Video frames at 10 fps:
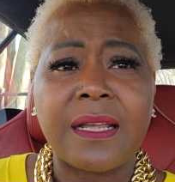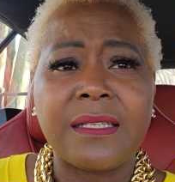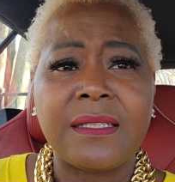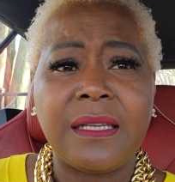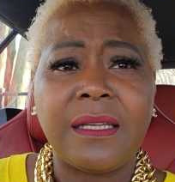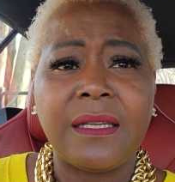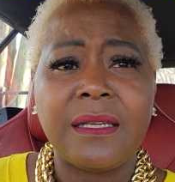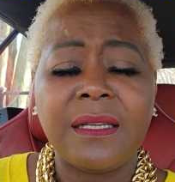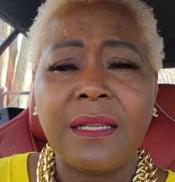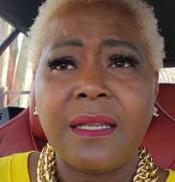I could see it.
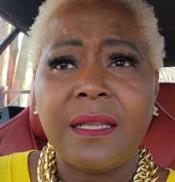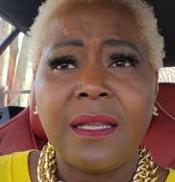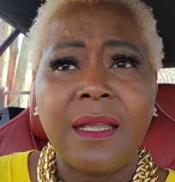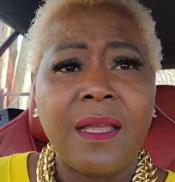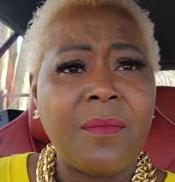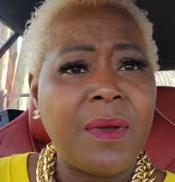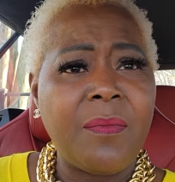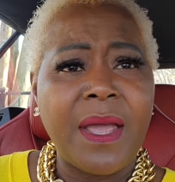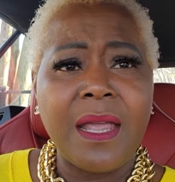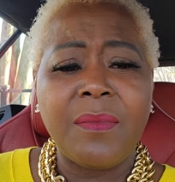
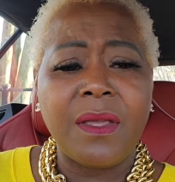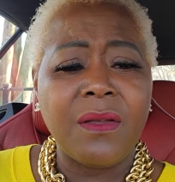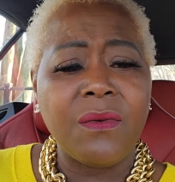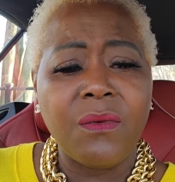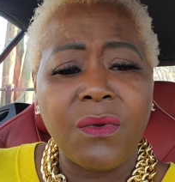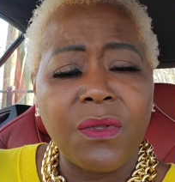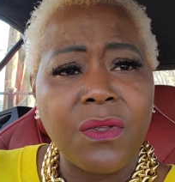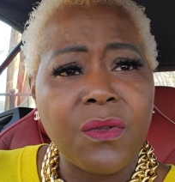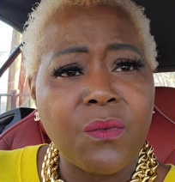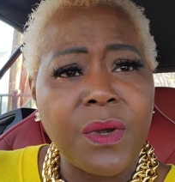But baby,
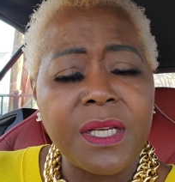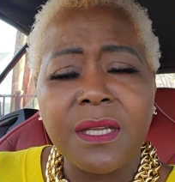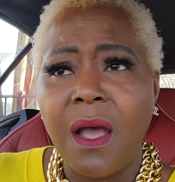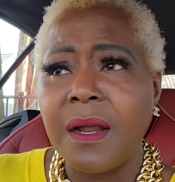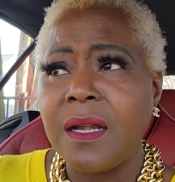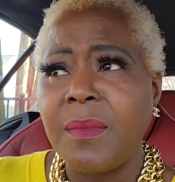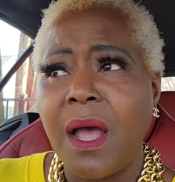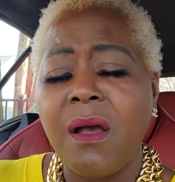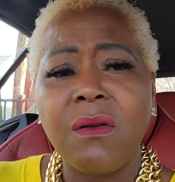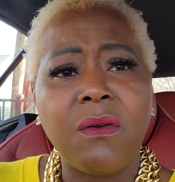we, we talking
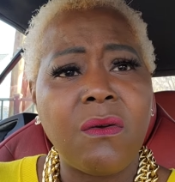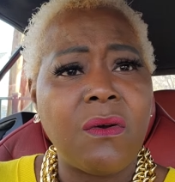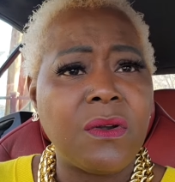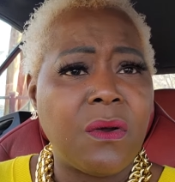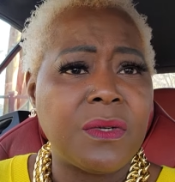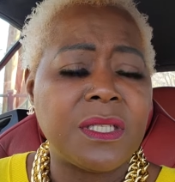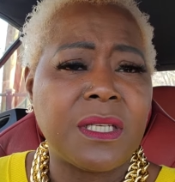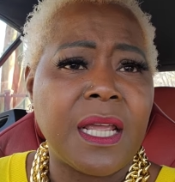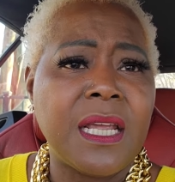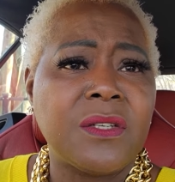about going on the
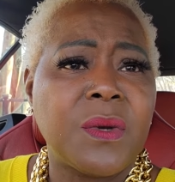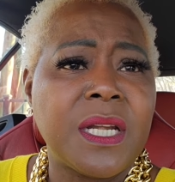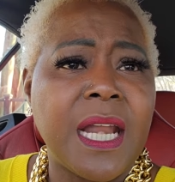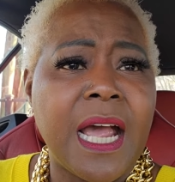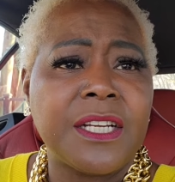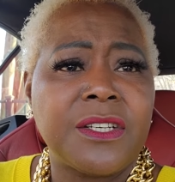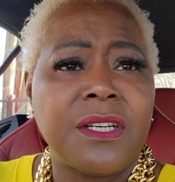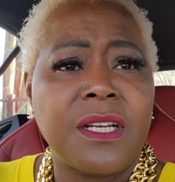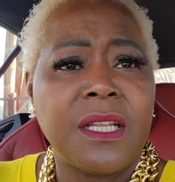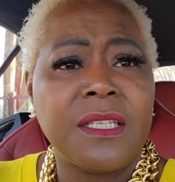stage with
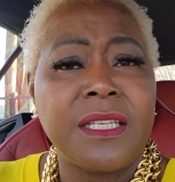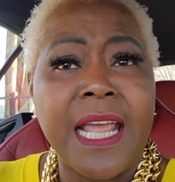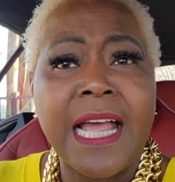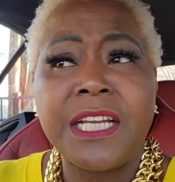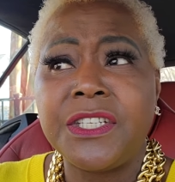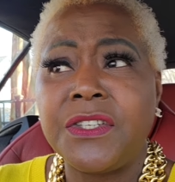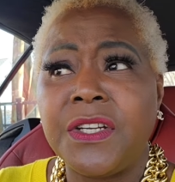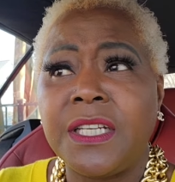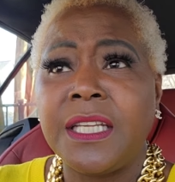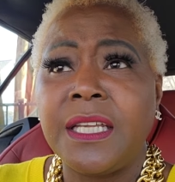national,
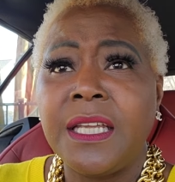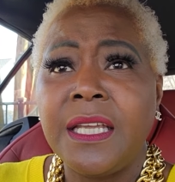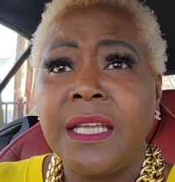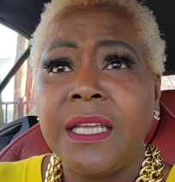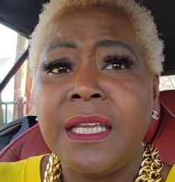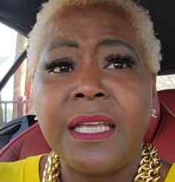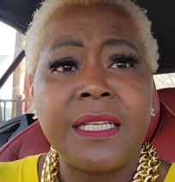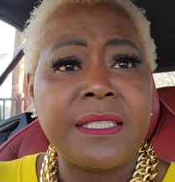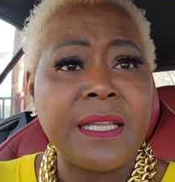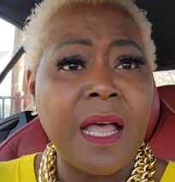nationally
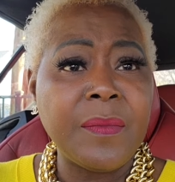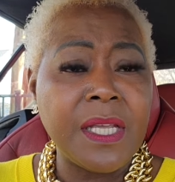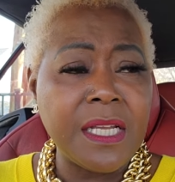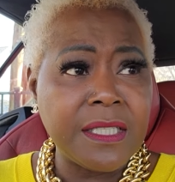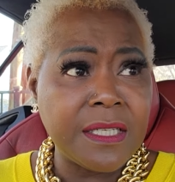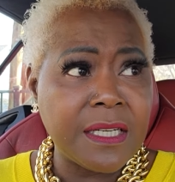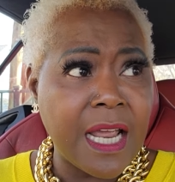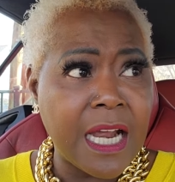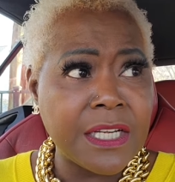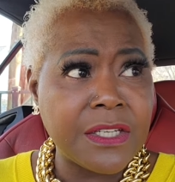and some
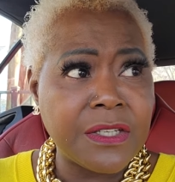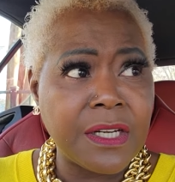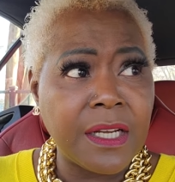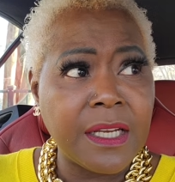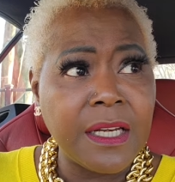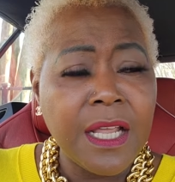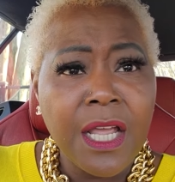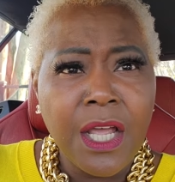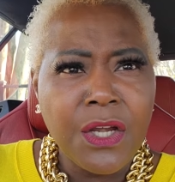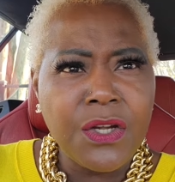internationally
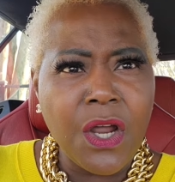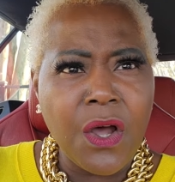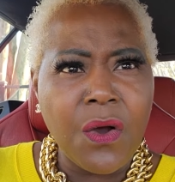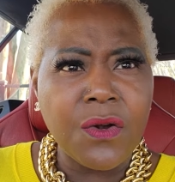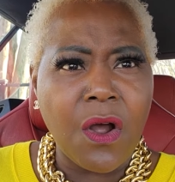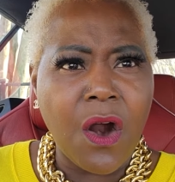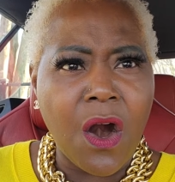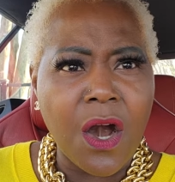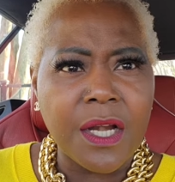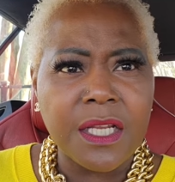known
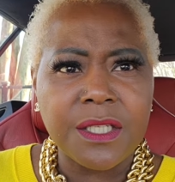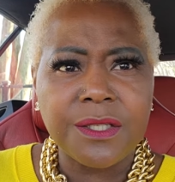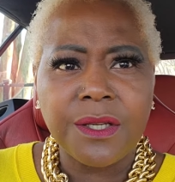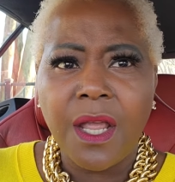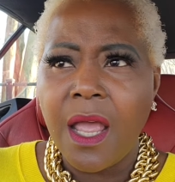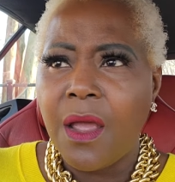artists.